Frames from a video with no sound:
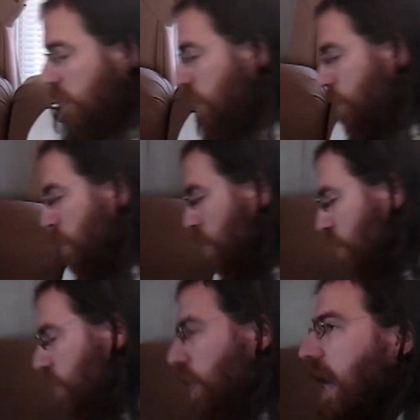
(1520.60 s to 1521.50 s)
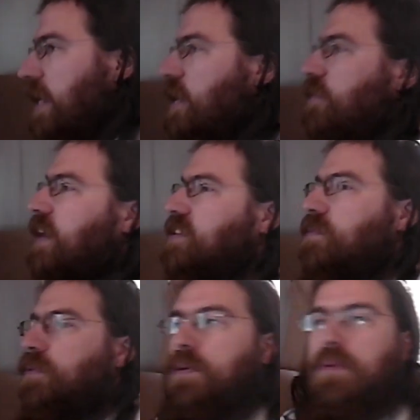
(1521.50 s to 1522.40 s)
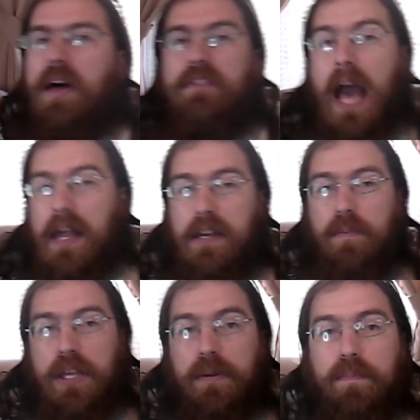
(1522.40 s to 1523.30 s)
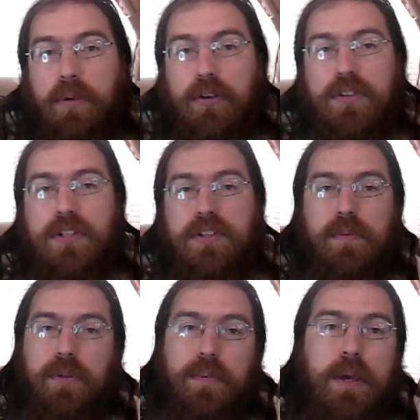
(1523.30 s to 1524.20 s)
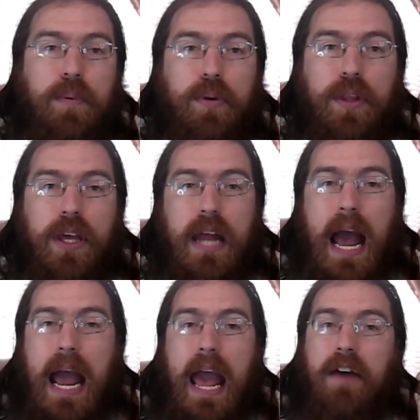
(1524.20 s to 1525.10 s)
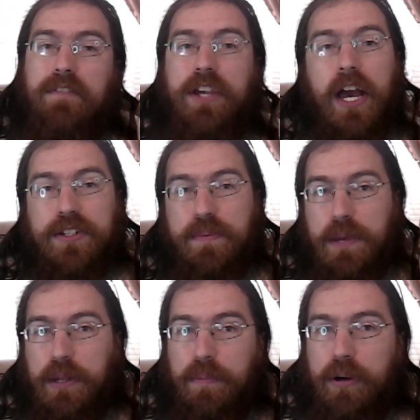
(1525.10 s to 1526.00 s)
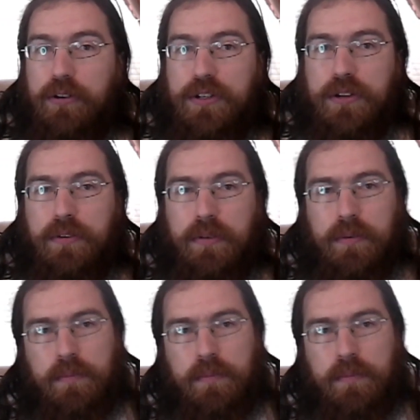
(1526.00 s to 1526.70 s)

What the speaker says: a little bit more variety. You've got some of the people I've gotten to meet in person, some of the people that I have yet to meet in person.